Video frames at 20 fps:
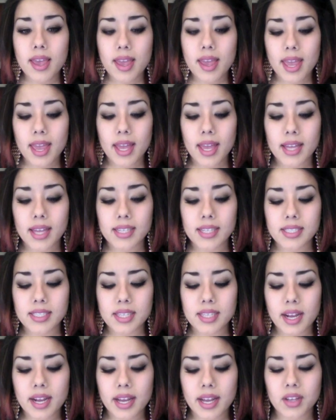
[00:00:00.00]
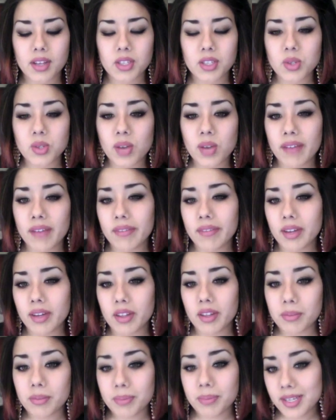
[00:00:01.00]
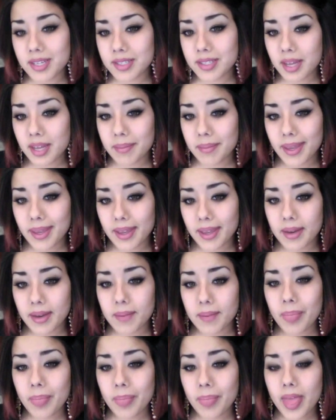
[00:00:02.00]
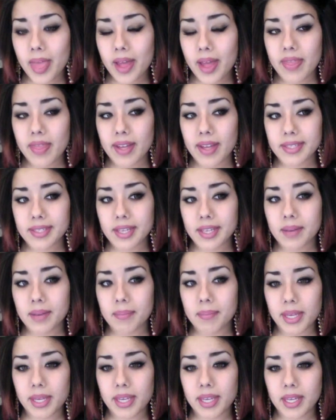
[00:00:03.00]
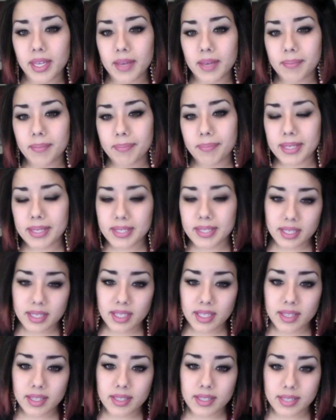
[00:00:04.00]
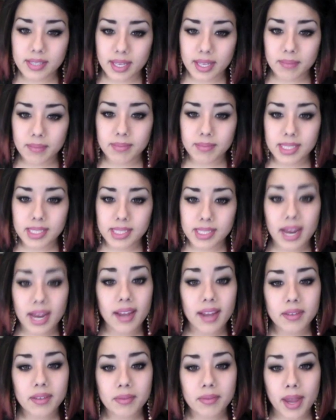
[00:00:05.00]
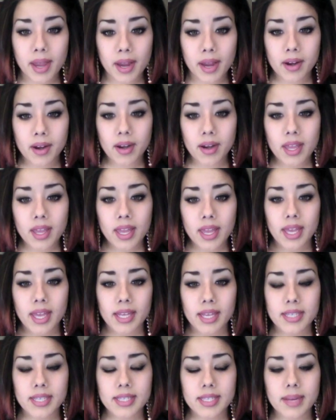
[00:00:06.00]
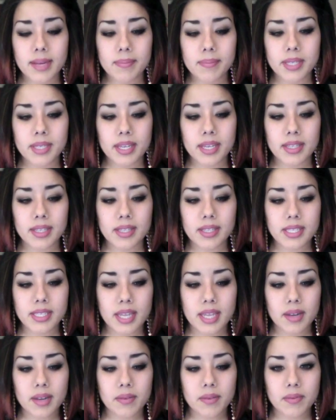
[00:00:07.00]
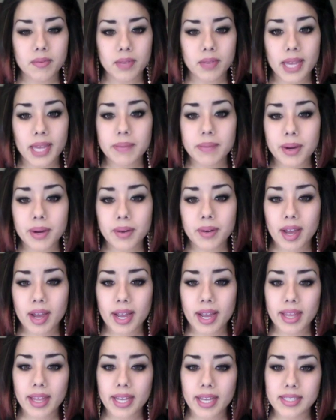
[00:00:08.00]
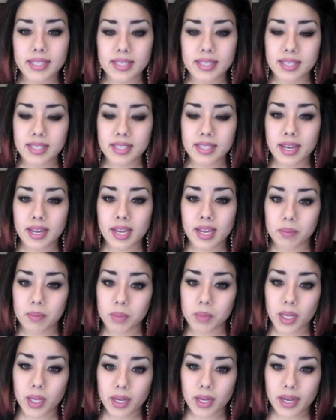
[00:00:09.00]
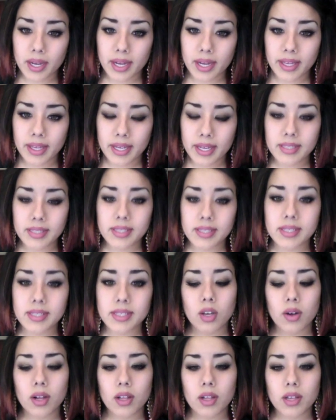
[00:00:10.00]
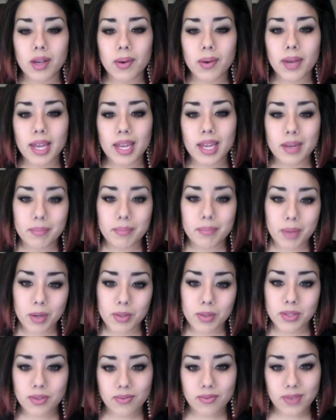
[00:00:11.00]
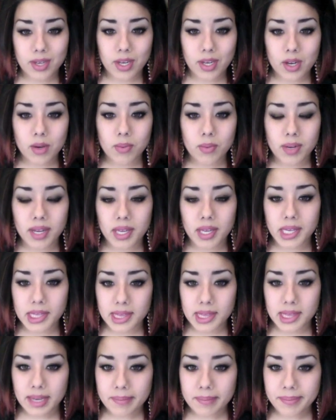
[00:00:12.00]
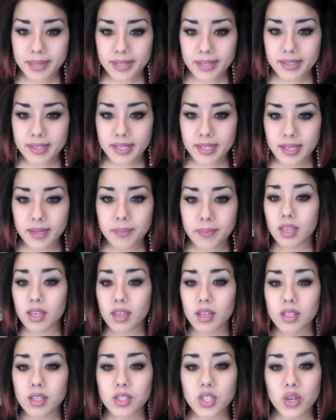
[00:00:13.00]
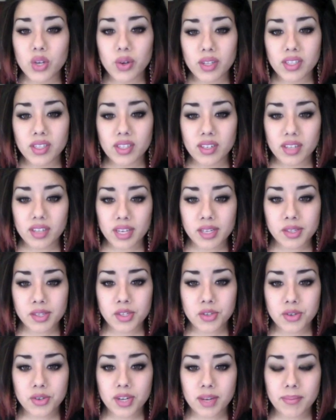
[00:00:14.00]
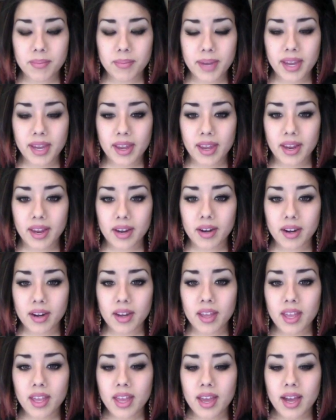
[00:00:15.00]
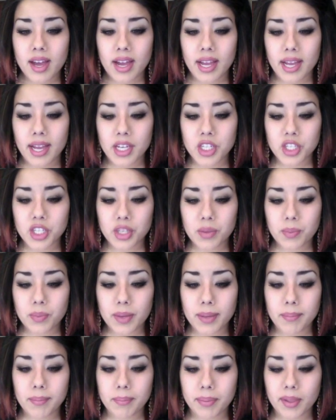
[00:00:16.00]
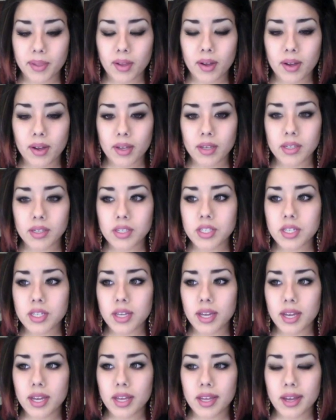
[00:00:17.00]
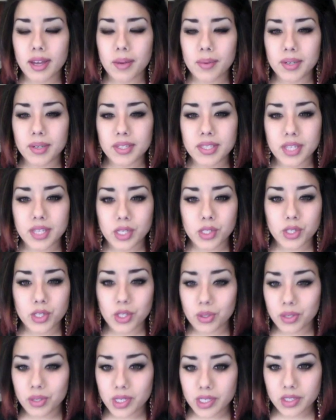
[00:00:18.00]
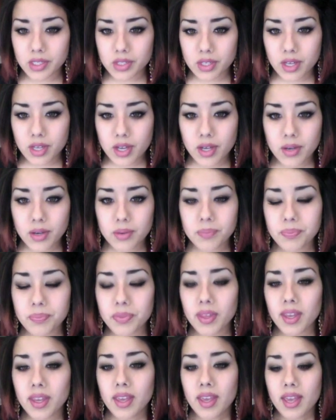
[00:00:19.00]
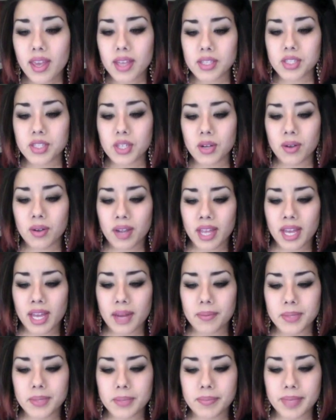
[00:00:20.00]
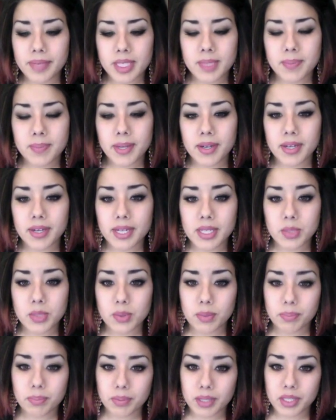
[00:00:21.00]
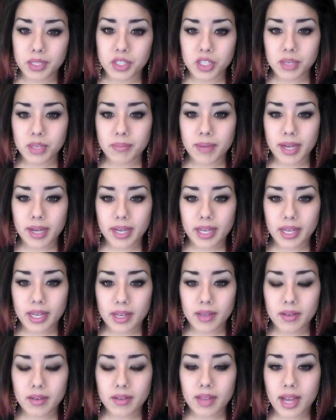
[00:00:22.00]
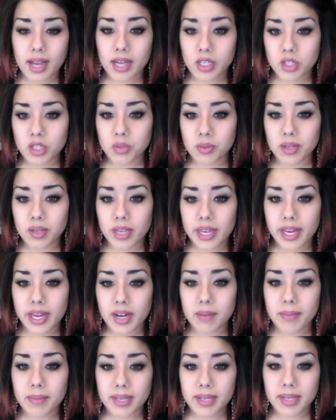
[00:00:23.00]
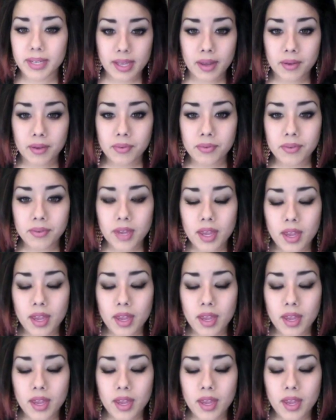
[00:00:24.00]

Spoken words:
And I also have another piece coming in that's going to be basically the same style of hair, except instead of light brown highlights, it's going to have blonde highlights. I'll go ahead and post a video when I get that piece in. So a little history on my hair. I actually went blonde, I want to say 2 years ago. So I have some experience with bleaching my actual hair myself.